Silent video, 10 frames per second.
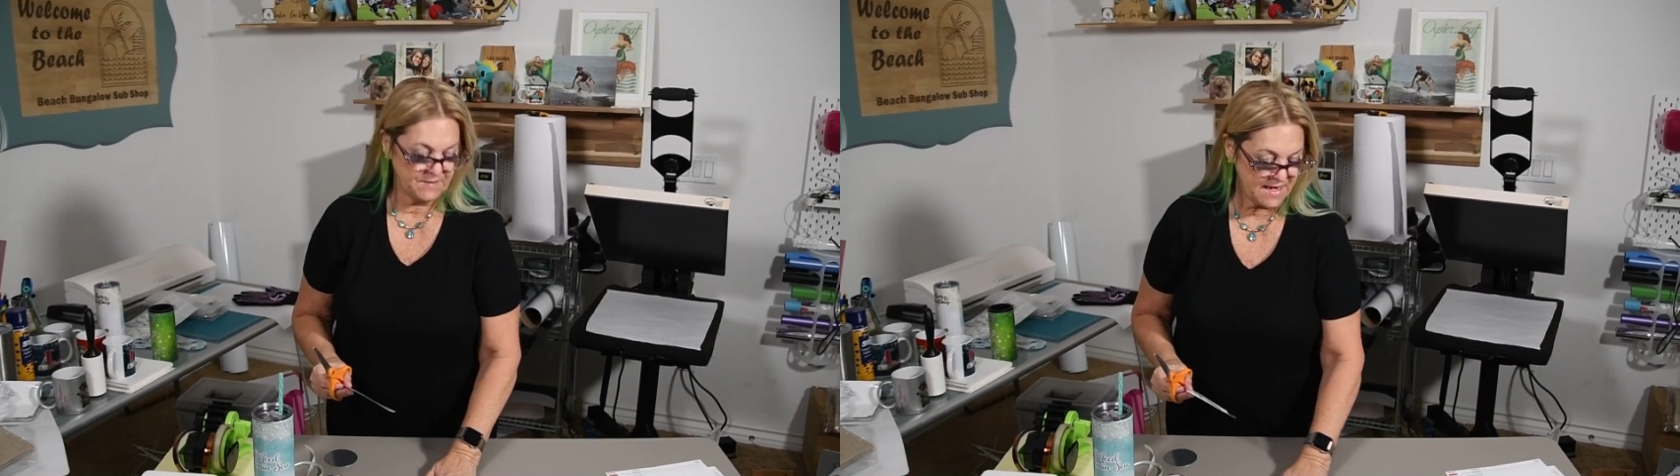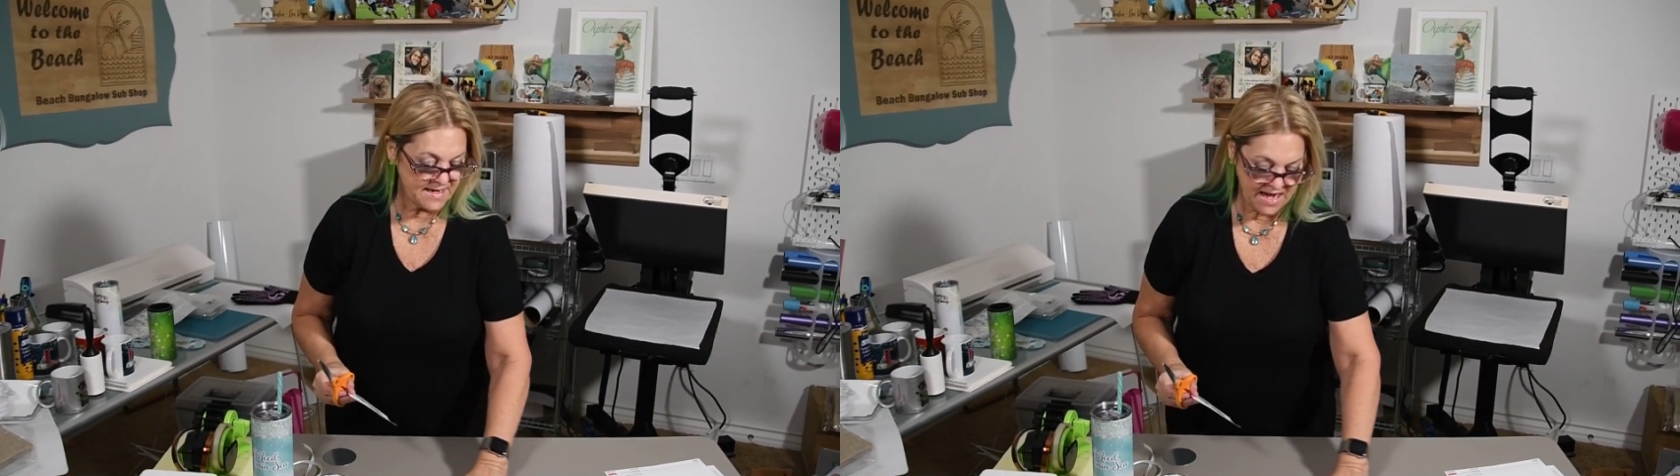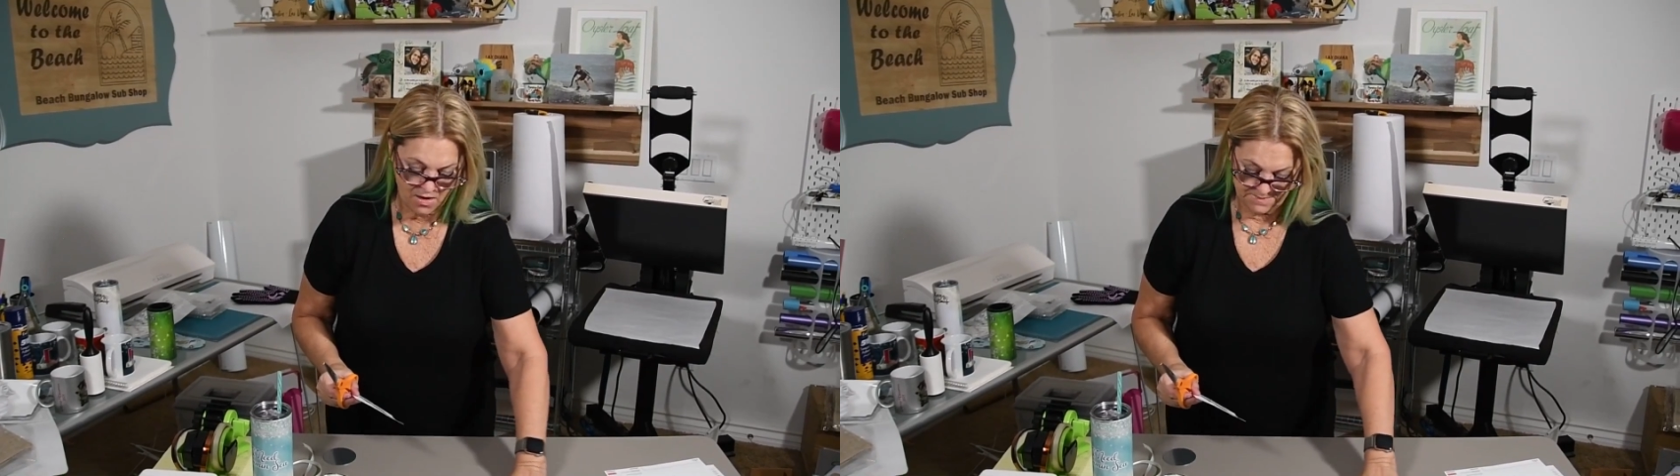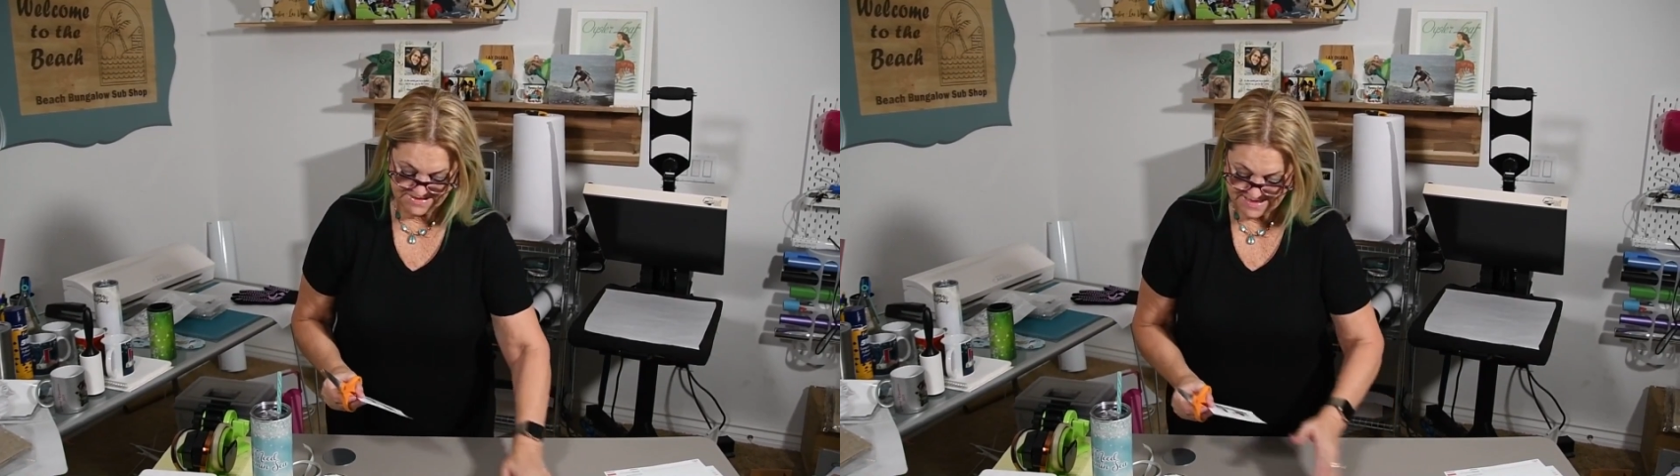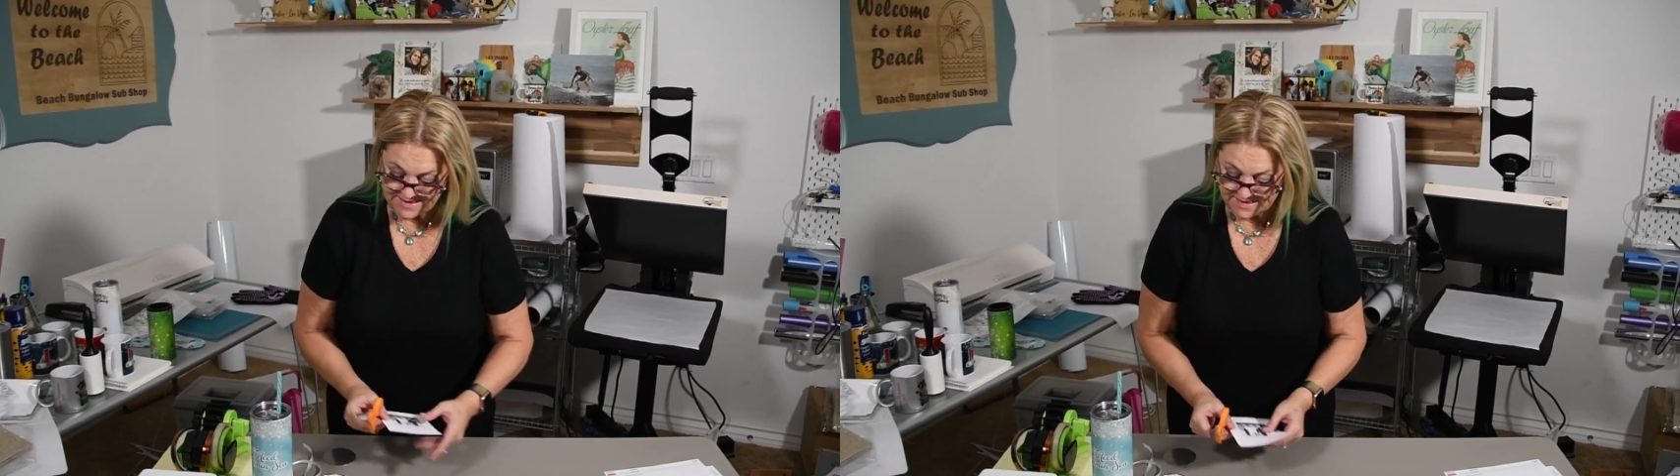Now I'm
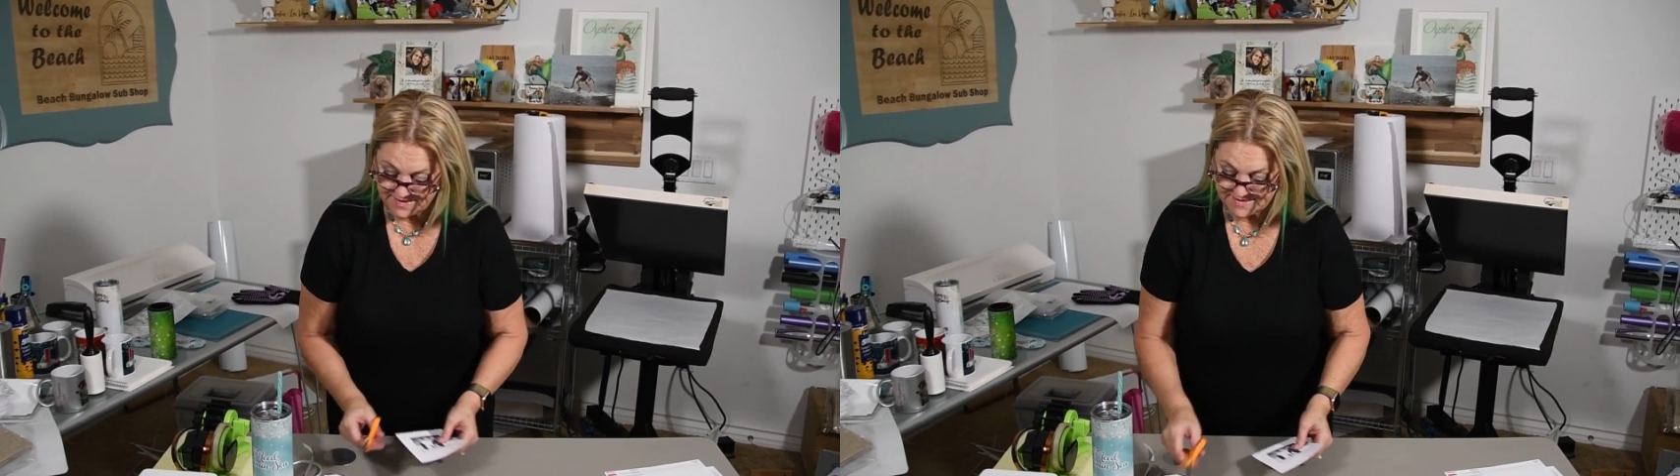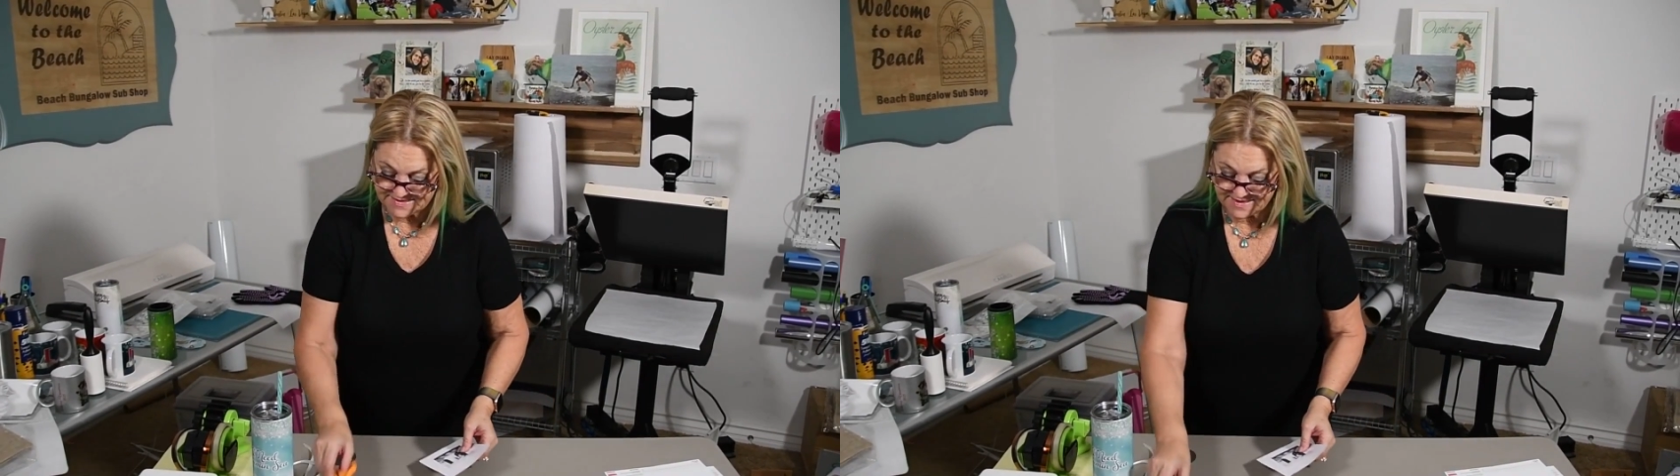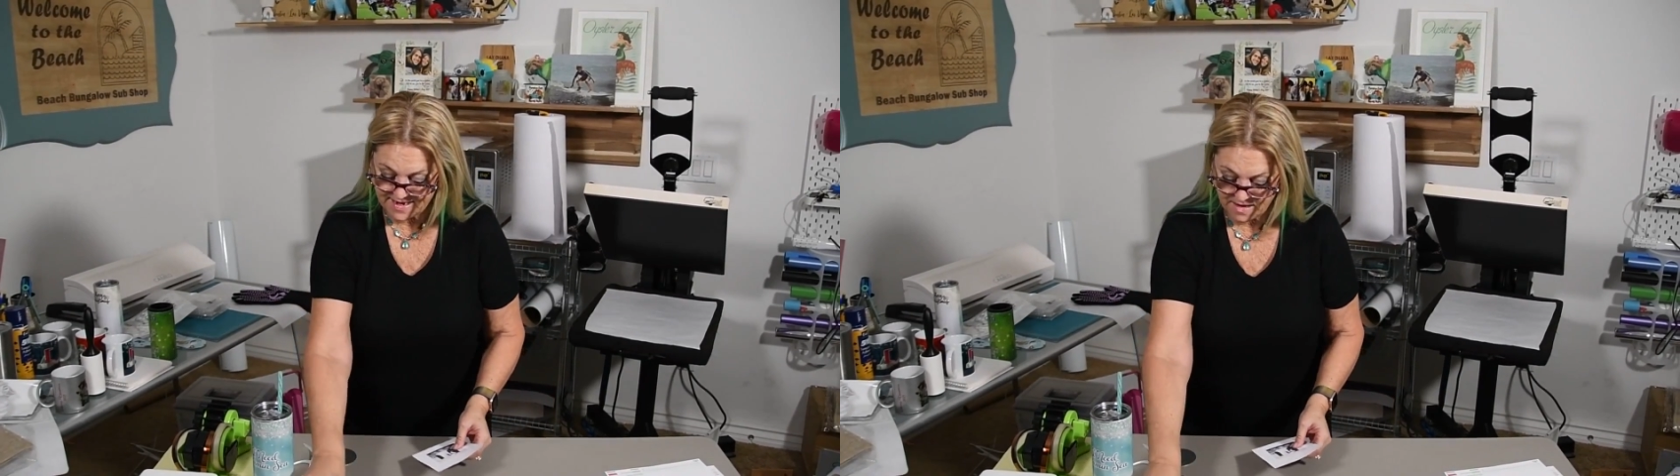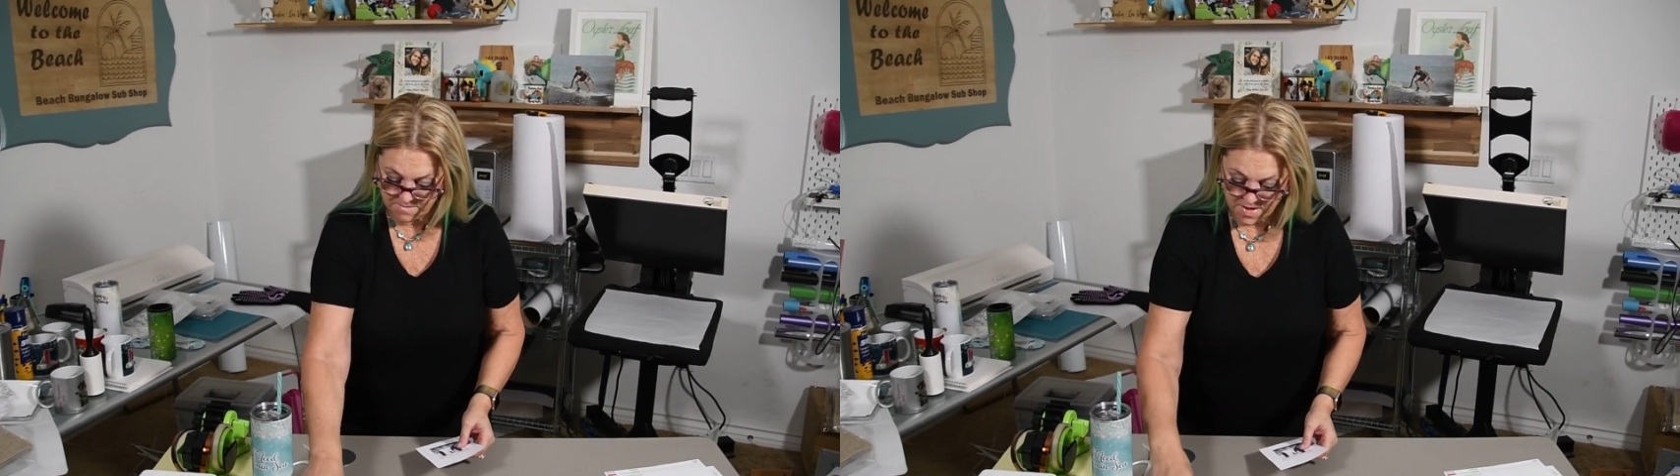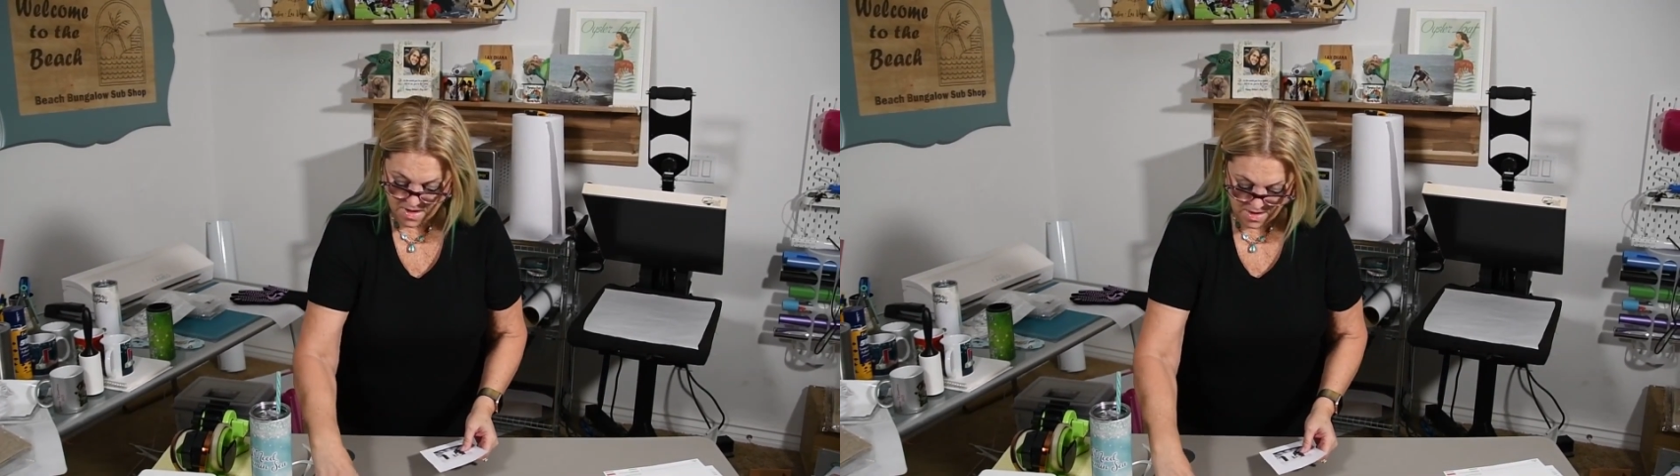sending this to
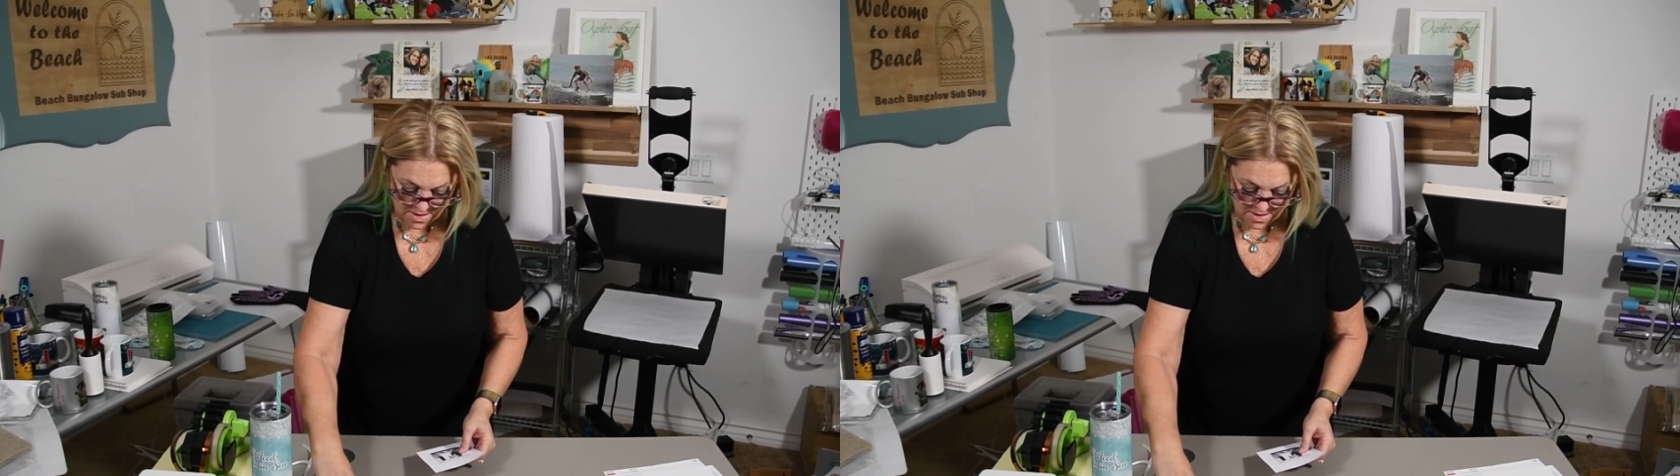them